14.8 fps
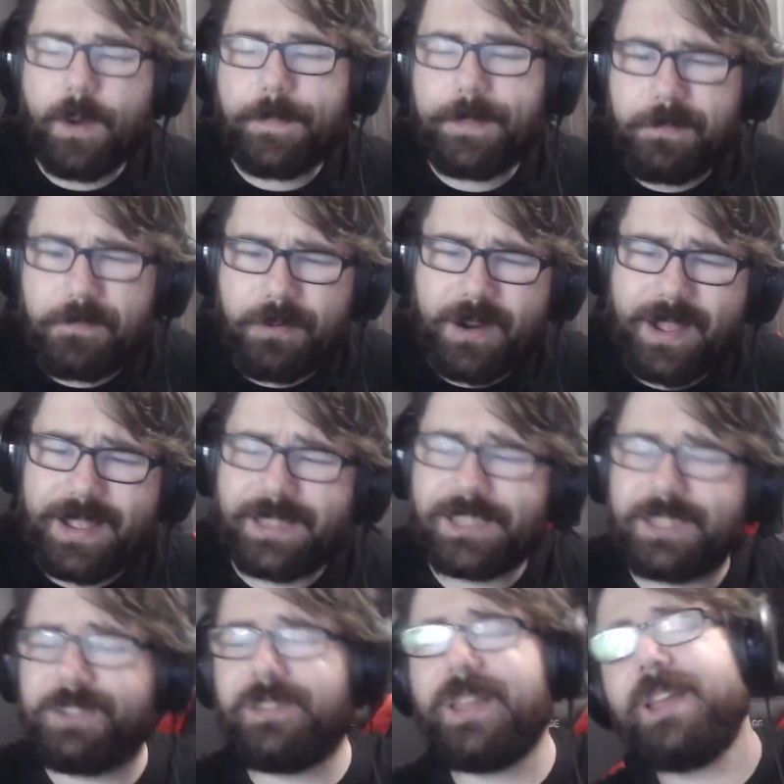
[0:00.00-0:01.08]
up in
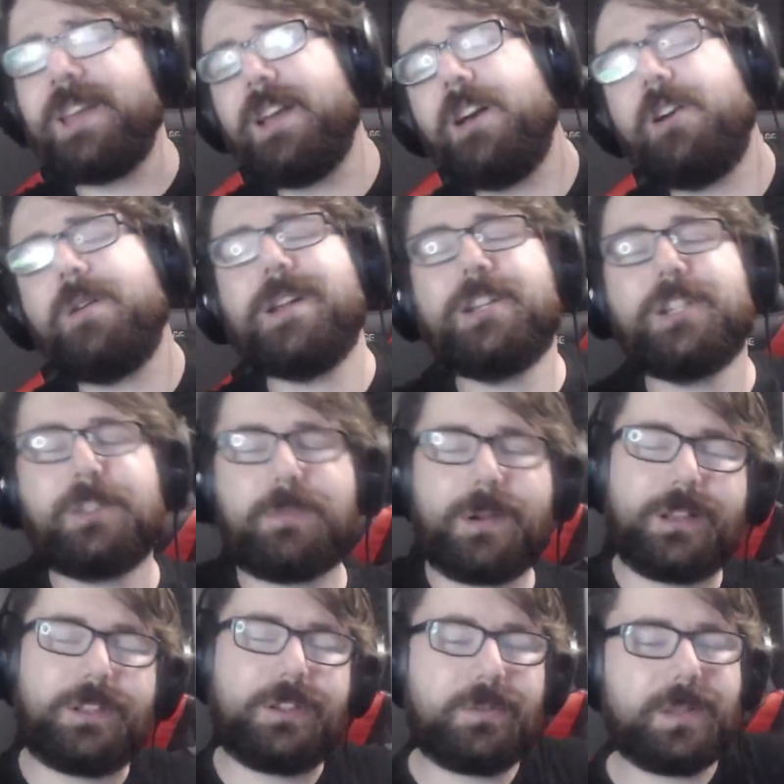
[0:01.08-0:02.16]
price, or like, oh, I just
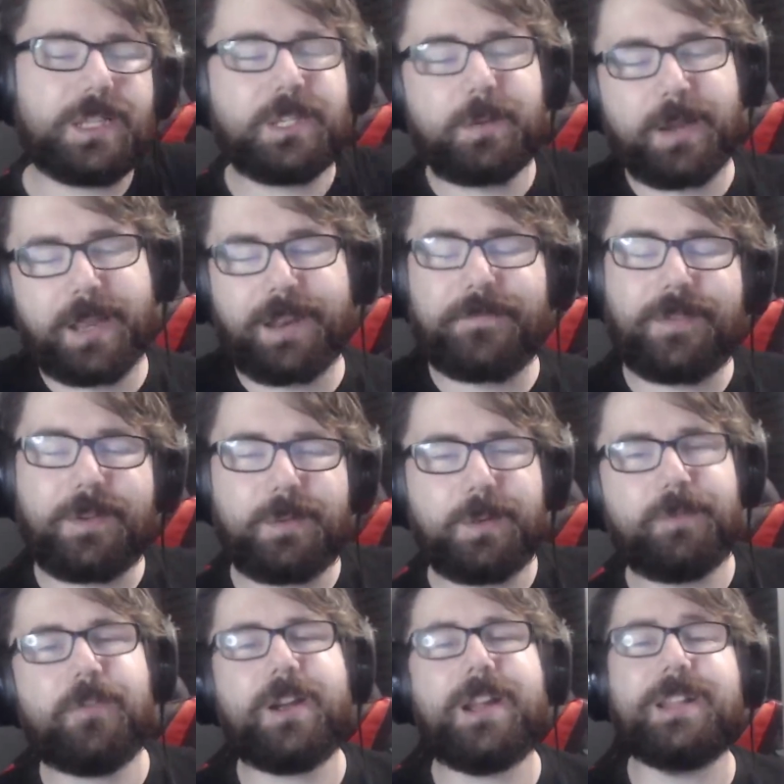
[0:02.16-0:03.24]
want to do this so I can have fun
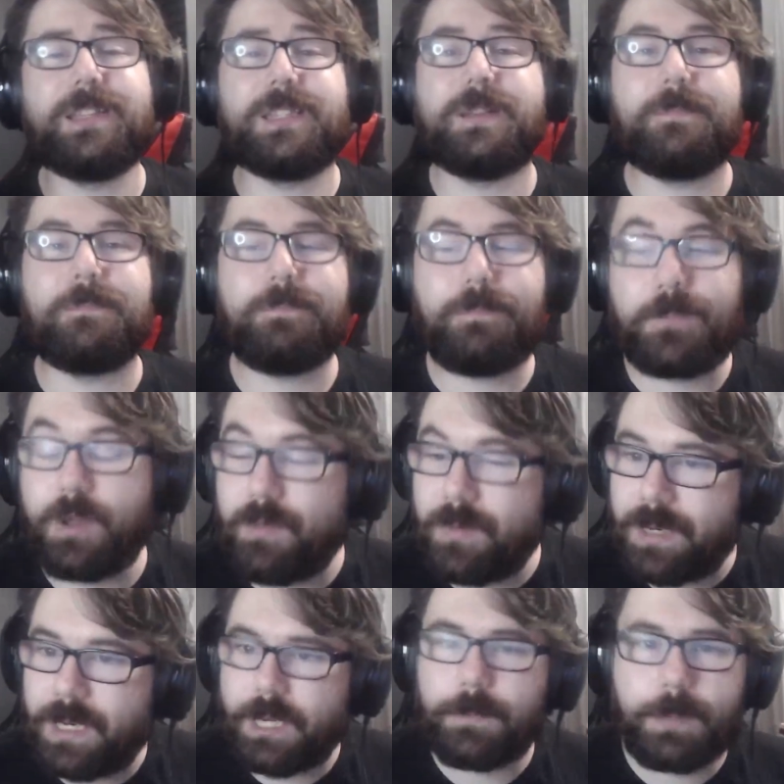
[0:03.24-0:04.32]
with friends. You
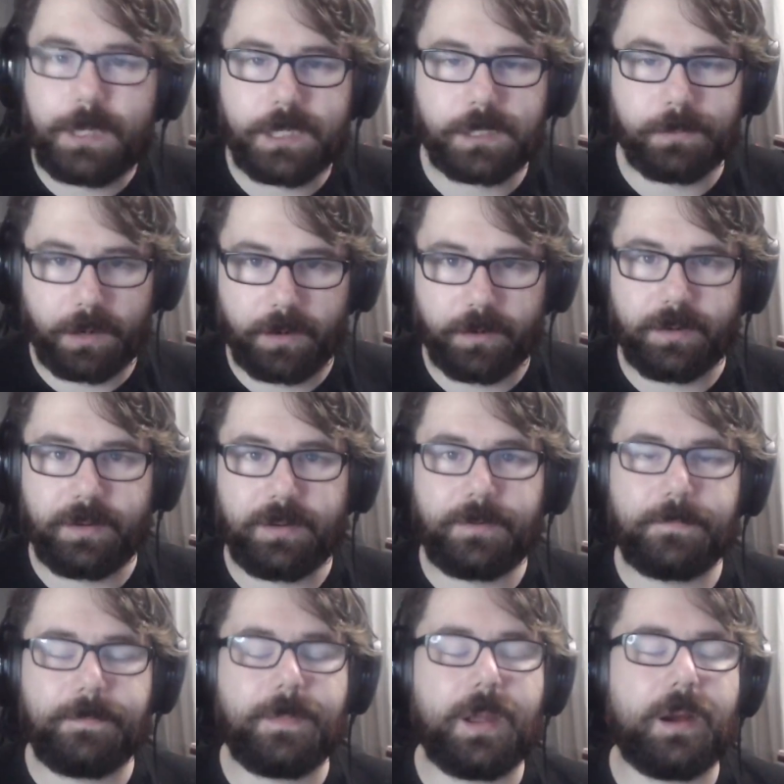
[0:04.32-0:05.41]
need to be smart,
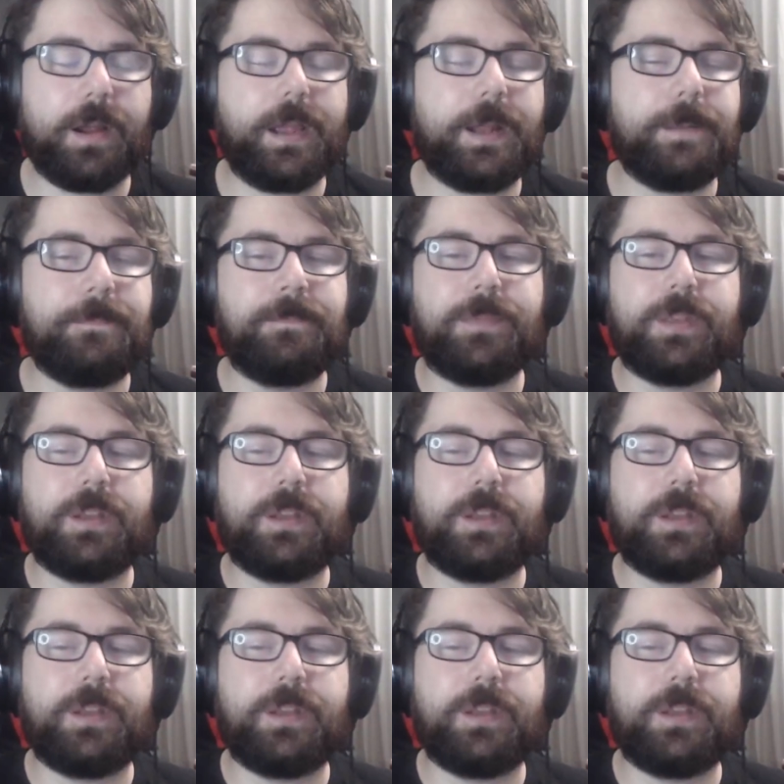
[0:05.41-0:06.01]
all right?